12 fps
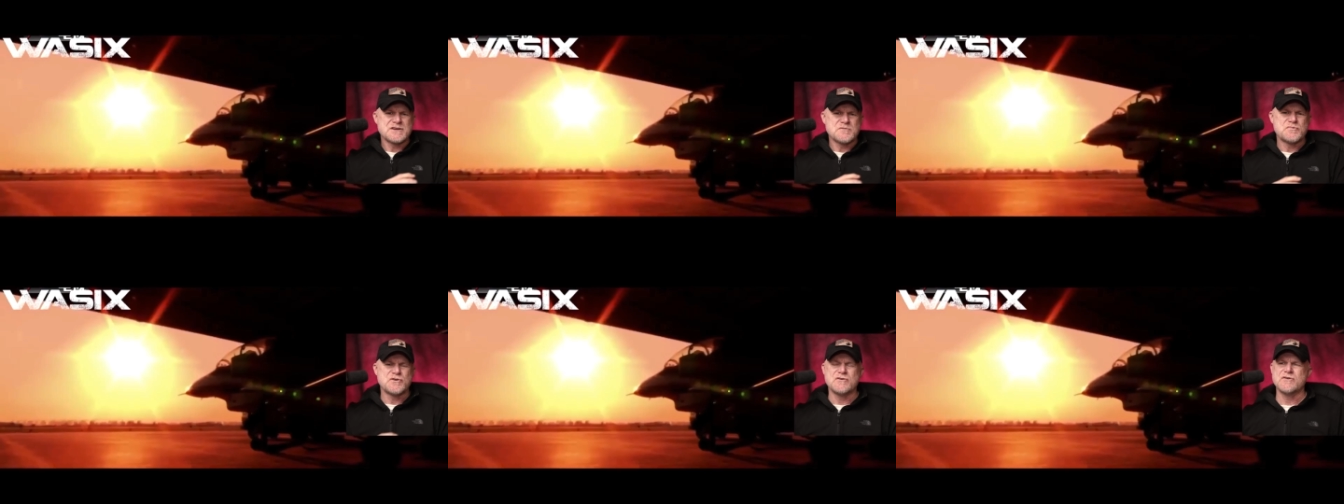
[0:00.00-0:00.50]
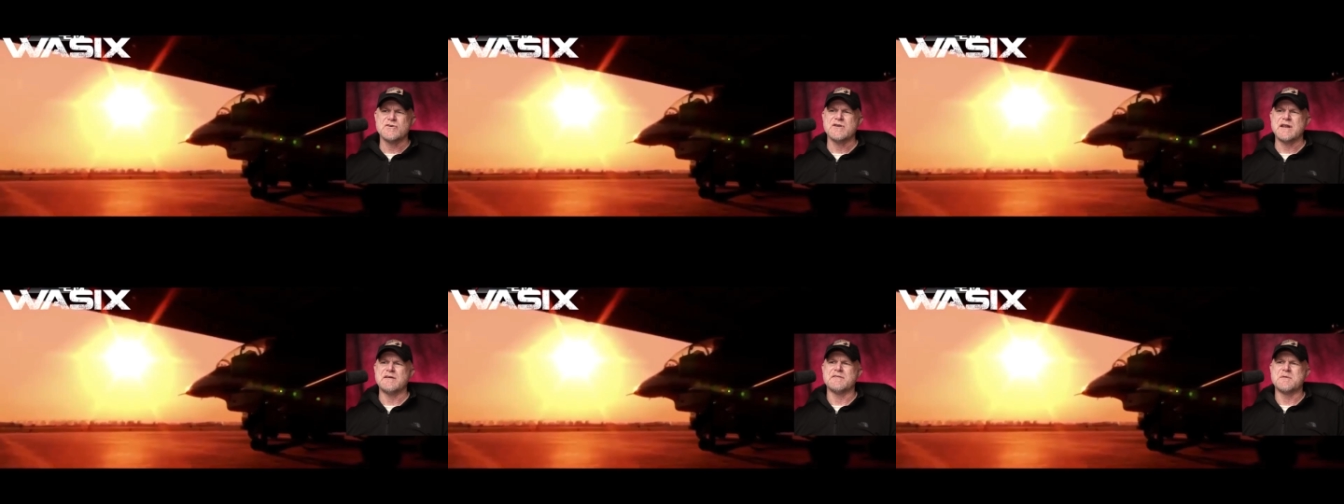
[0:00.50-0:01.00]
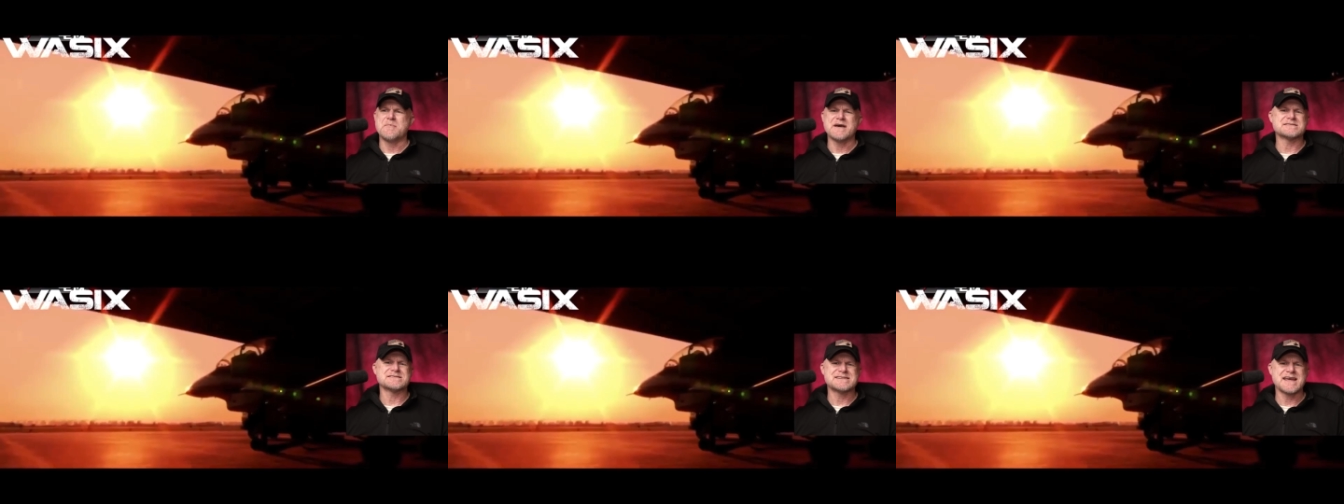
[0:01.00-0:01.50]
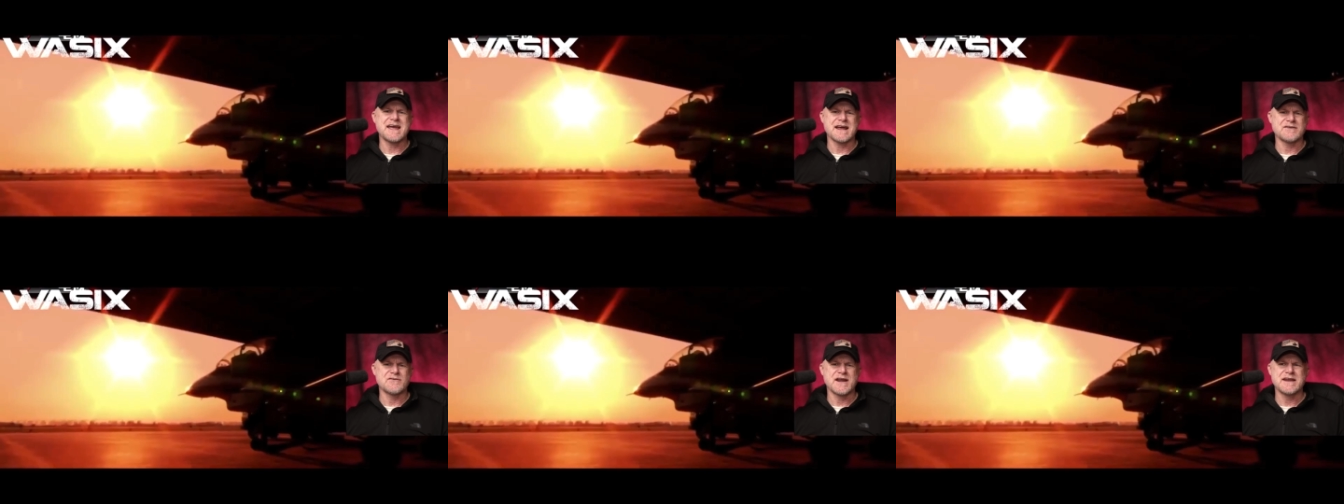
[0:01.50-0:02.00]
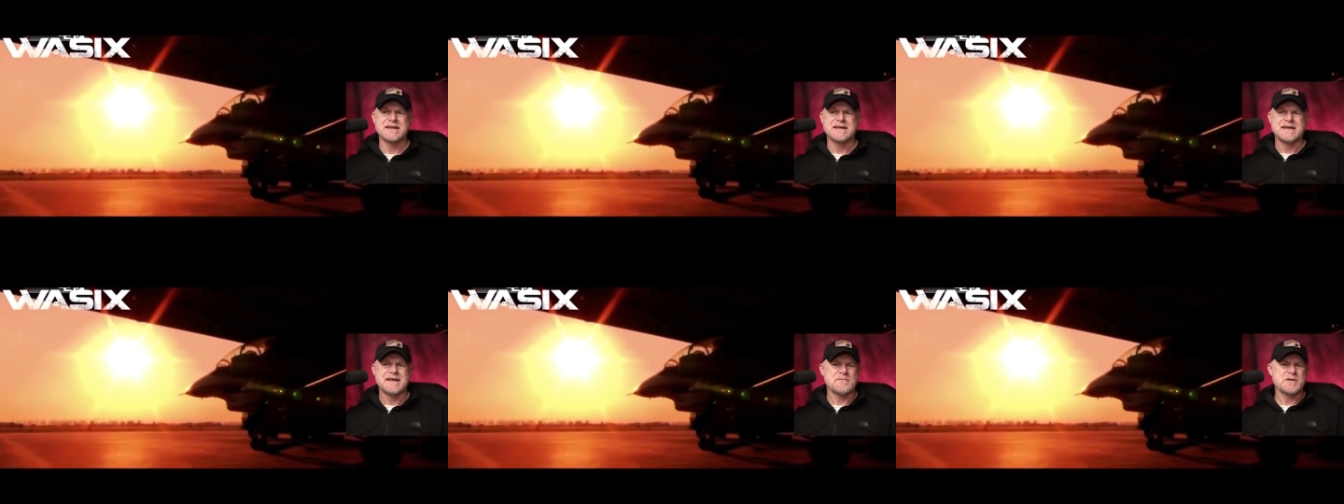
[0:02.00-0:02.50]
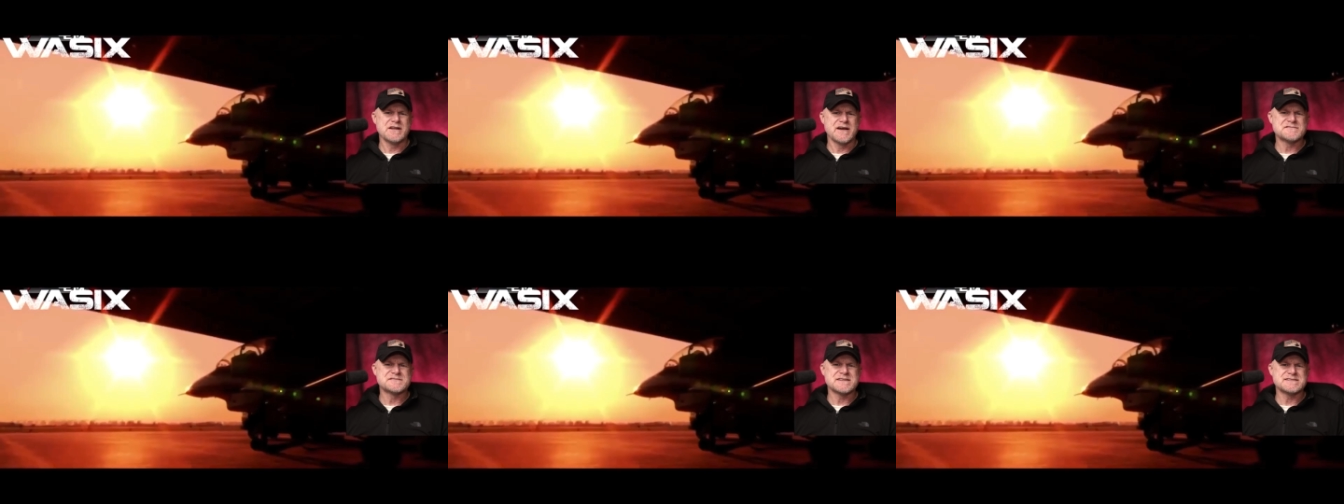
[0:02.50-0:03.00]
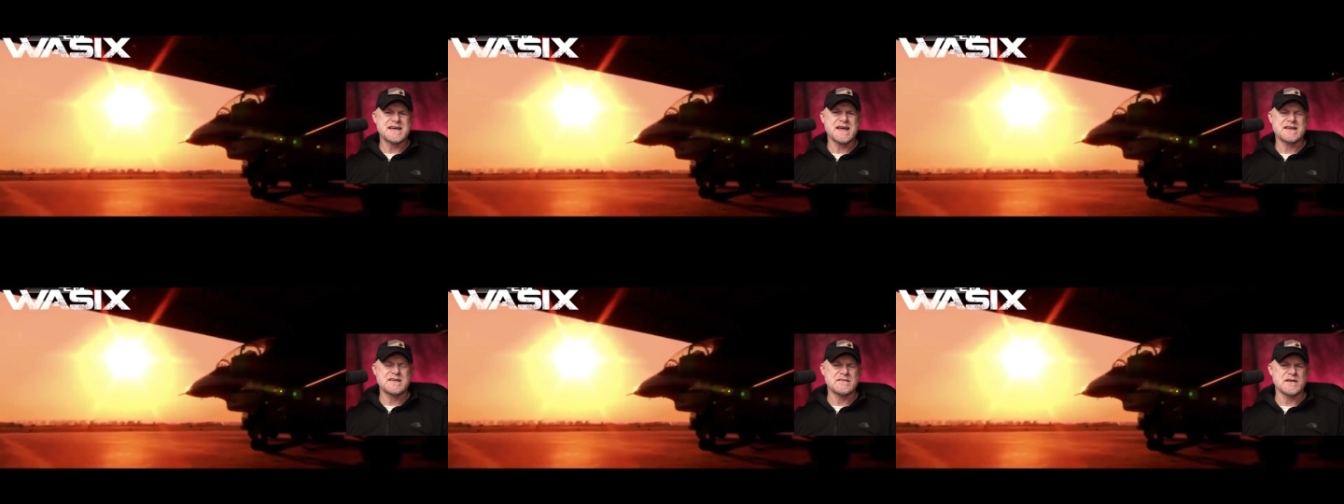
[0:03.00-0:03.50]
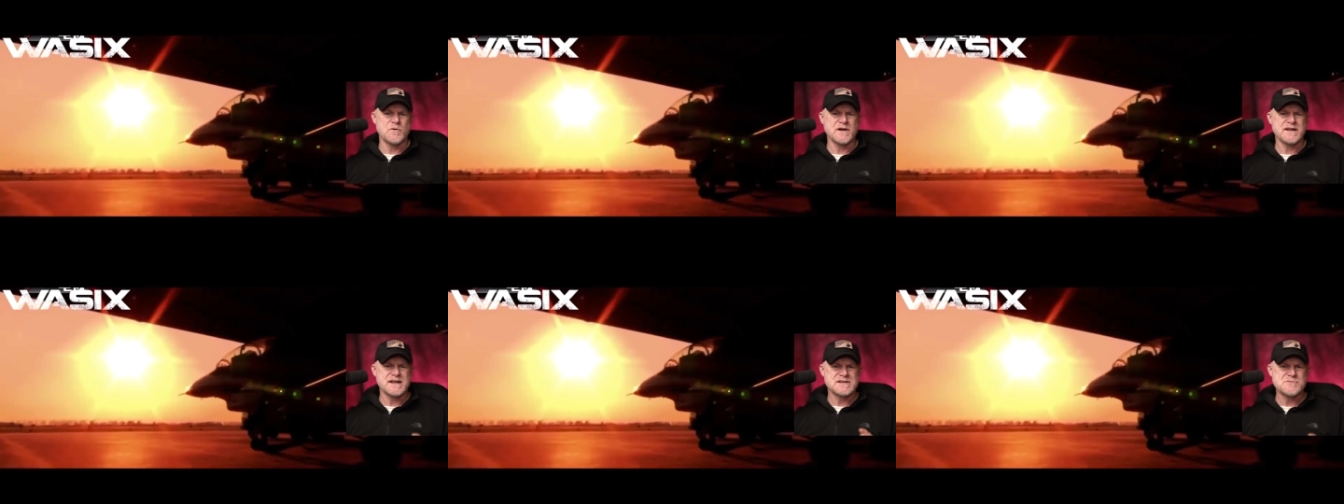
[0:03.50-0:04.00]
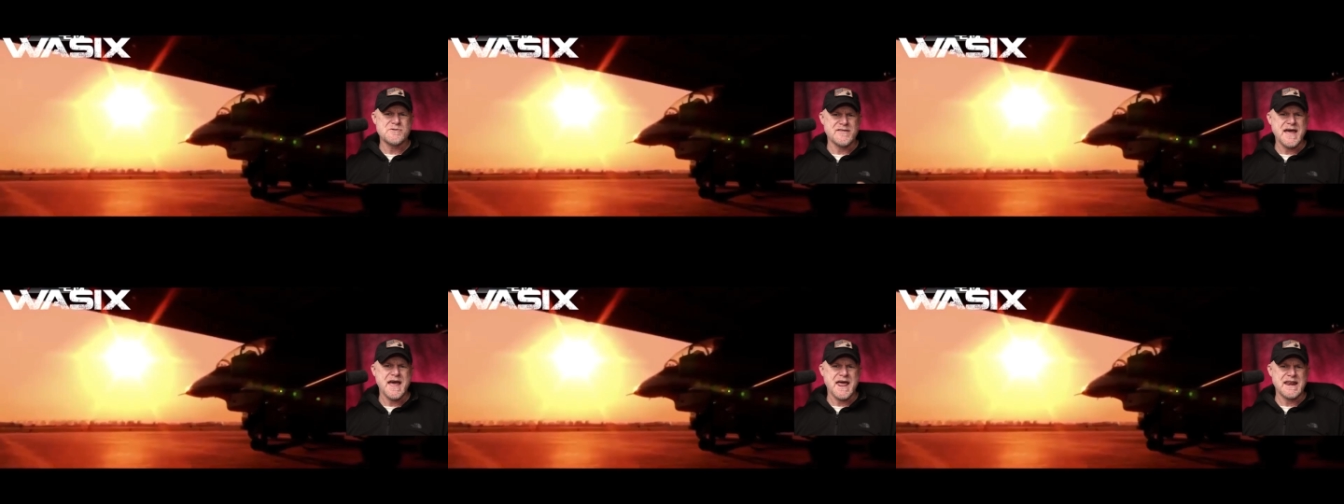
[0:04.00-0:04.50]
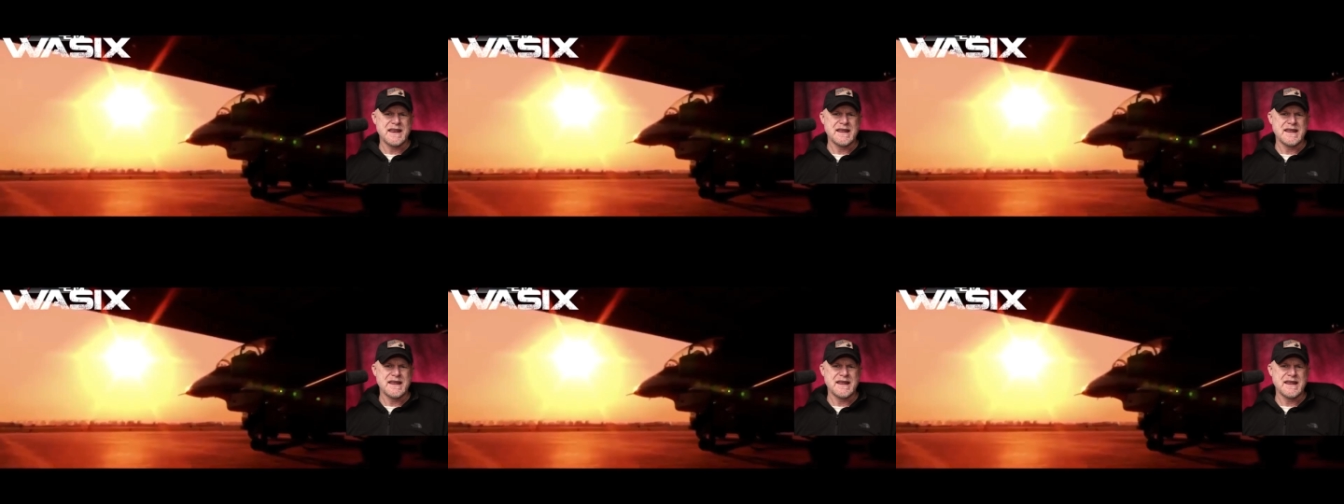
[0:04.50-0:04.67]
computer, you know, the best tech, right? Everybody loves the tech. You think, what could I do with that?